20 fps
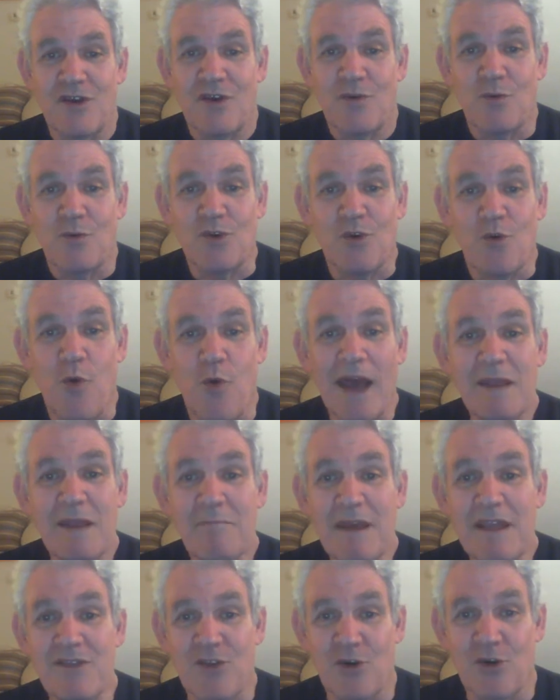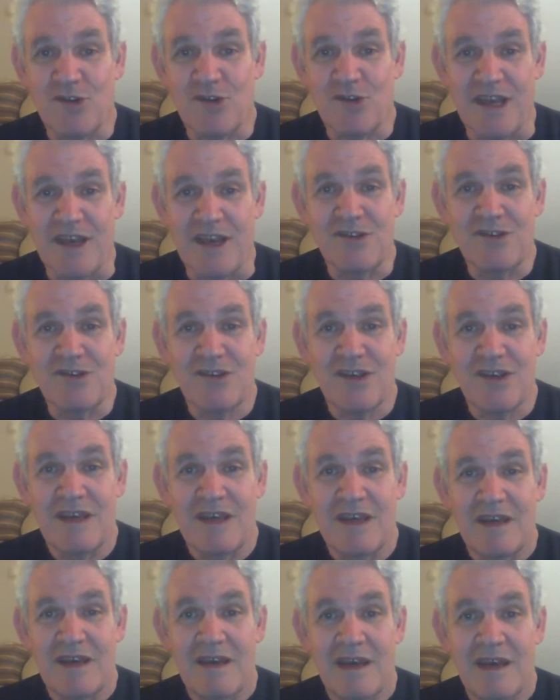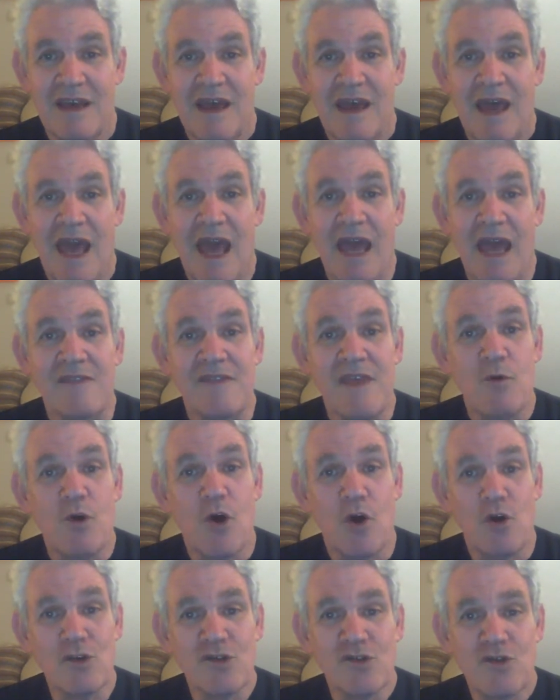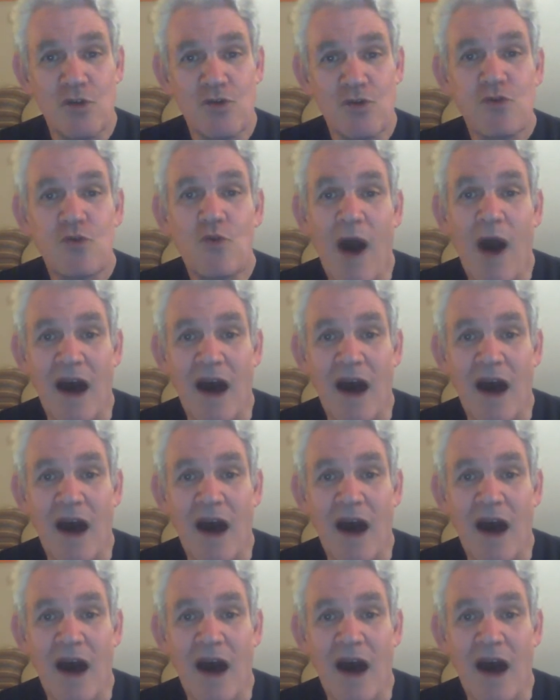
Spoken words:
was quite a bit those days, and there were also two